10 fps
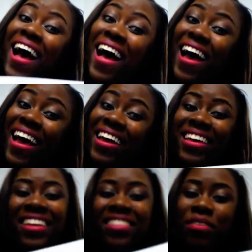
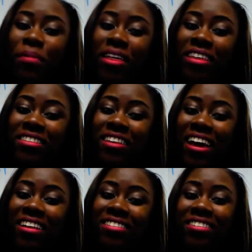Hi,
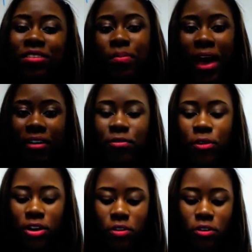EZmath&science is back
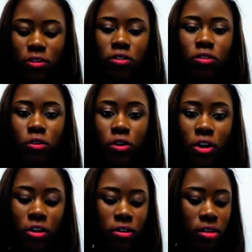for another
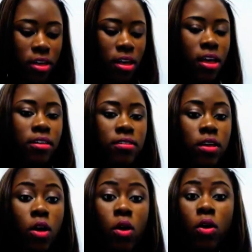tutorial.
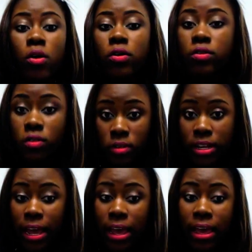So
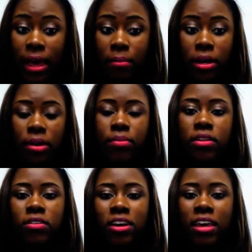today I'm going to
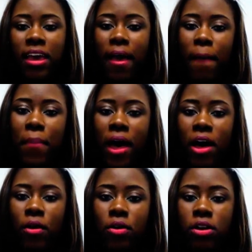be talking
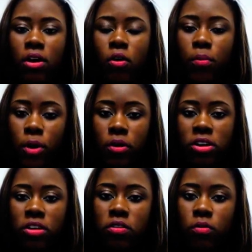about
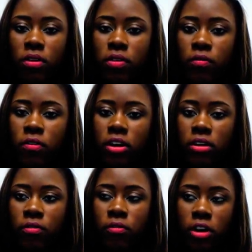operations with
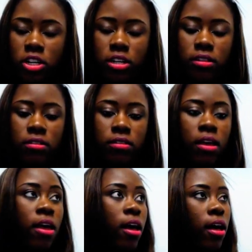functions,
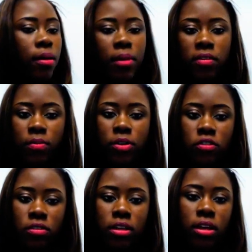
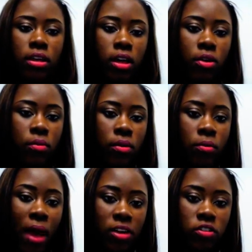especially
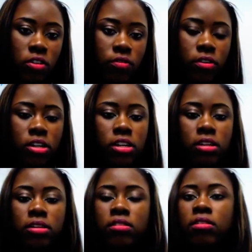rational
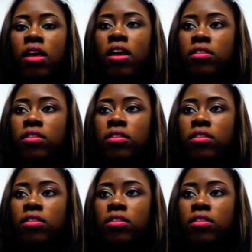functions.